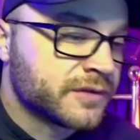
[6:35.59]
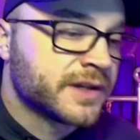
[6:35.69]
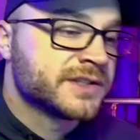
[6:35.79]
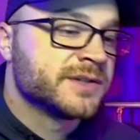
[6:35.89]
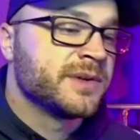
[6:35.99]
So
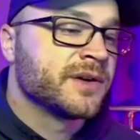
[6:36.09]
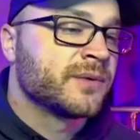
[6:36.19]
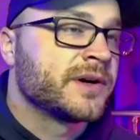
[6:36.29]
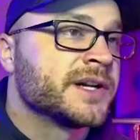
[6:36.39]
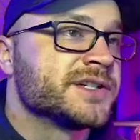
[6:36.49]
that should be
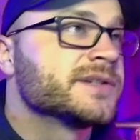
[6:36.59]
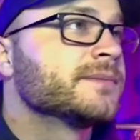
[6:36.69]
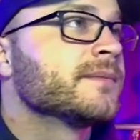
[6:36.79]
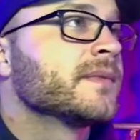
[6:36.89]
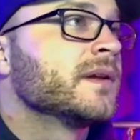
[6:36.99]
on watch.
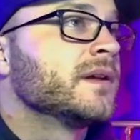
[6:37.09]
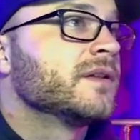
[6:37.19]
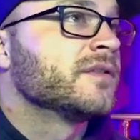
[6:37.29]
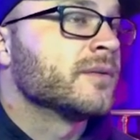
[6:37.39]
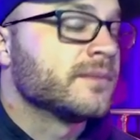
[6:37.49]

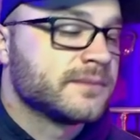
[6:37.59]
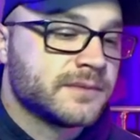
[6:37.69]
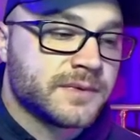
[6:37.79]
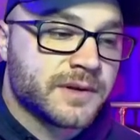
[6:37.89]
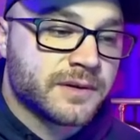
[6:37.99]
So
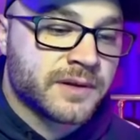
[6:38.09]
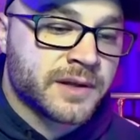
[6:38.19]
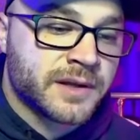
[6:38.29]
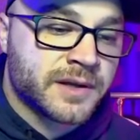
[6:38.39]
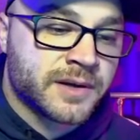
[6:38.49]

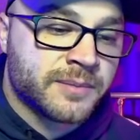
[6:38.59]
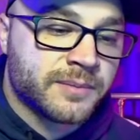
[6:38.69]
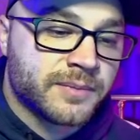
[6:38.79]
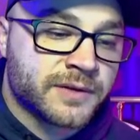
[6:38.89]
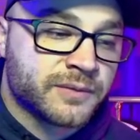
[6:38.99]

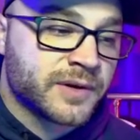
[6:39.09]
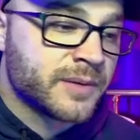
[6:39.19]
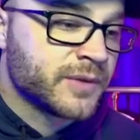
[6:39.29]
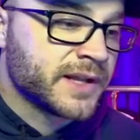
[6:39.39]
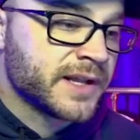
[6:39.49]
um, that's what
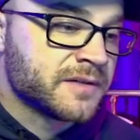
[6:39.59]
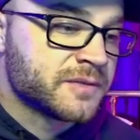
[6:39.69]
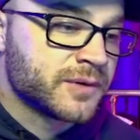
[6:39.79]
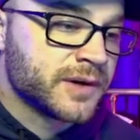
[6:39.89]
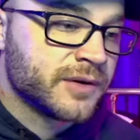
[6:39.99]
I'm looking at
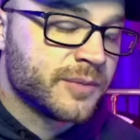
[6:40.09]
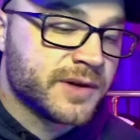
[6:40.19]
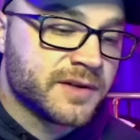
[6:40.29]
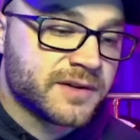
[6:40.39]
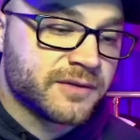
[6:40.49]
this morning. Hope
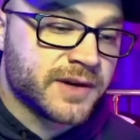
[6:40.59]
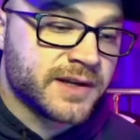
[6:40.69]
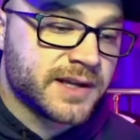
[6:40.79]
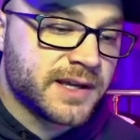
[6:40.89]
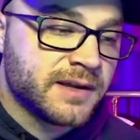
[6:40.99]
you guys have a
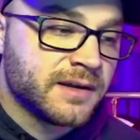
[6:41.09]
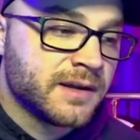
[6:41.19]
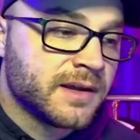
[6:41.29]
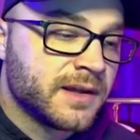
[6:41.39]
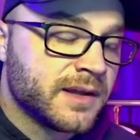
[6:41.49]
great day.
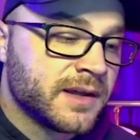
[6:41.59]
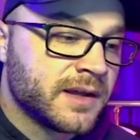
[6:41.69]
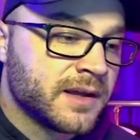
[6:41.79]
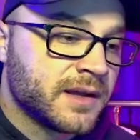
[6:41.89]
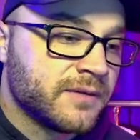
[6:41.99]

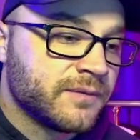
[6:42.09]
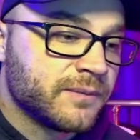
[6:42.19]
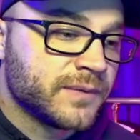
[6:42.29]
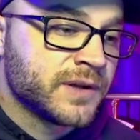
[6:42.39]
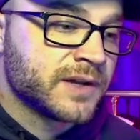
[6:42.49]
And uh, if
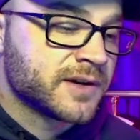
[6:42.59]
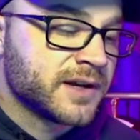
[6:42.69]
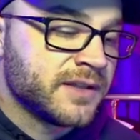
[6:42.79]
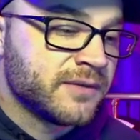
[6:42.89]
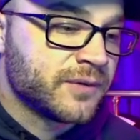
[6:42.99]
you guys got
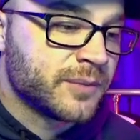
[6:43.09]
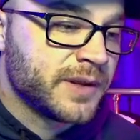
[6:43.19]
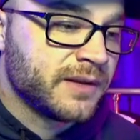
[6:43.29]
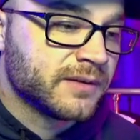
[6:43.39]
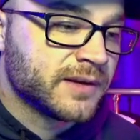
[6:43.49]
anything for
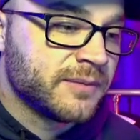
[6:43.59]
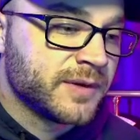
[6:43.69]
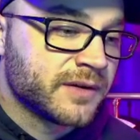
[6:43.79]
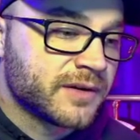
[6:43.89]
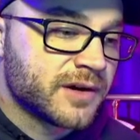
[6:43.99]
me, leave
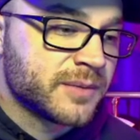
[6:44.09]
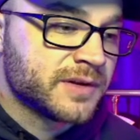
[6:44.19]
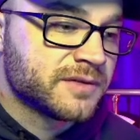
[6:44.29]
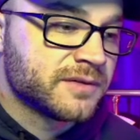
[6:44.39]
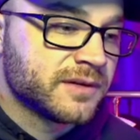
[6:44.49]
it in the
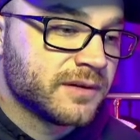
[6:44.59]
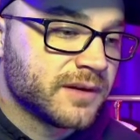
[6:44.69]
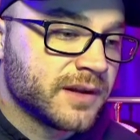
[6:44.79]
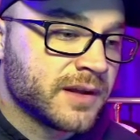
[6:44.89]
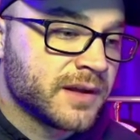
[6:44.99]
comments.
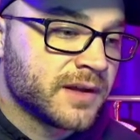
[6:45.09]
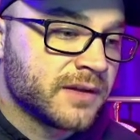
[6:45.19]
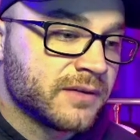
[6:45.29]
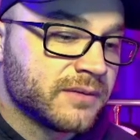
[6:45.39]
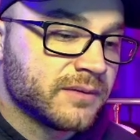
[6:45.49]

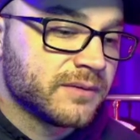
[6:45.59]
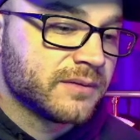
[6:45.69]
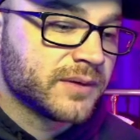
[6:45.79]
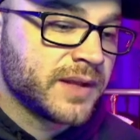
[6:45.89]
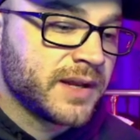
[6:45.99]
Uh,
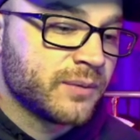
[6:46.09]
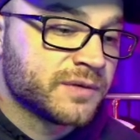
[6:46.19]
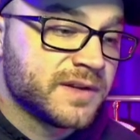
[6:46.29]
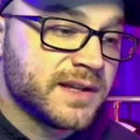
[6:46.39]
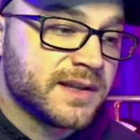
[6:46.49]
and
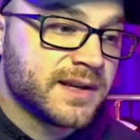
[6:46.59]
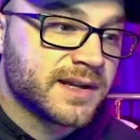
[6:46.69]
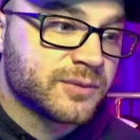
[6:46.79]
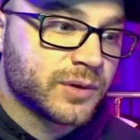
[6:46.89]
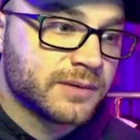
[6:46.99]
we'll see you in the
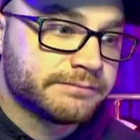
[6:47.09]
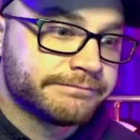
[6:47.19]
next one.